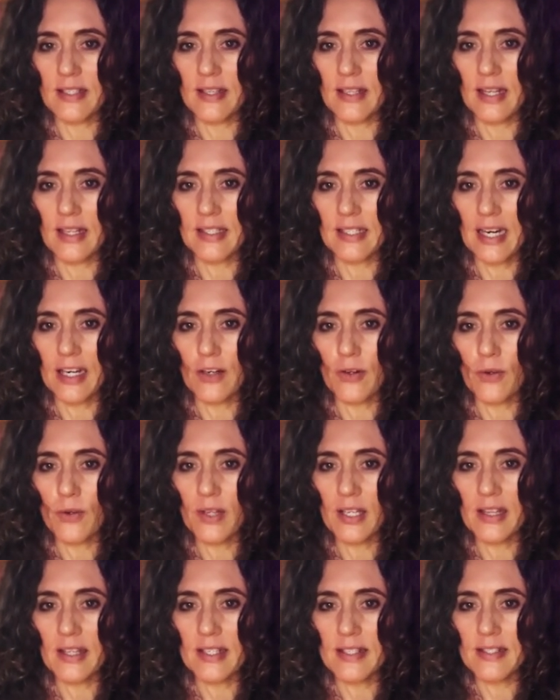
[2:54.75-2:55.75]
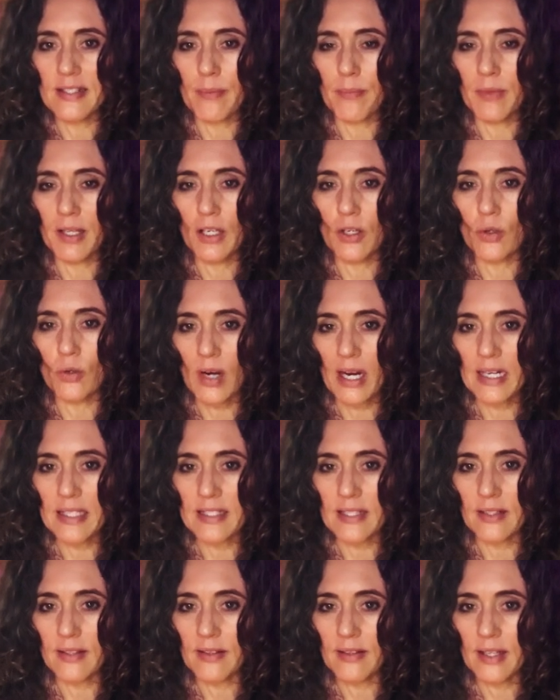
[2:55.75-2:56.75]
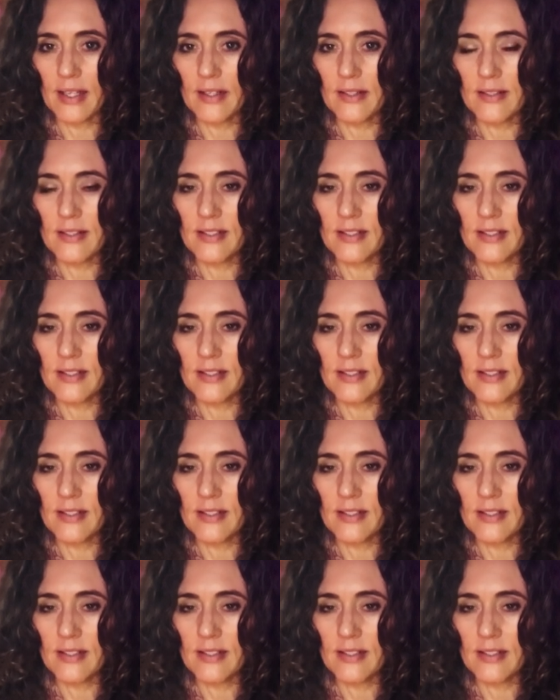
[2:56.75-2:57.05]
that I know that there's something greater, that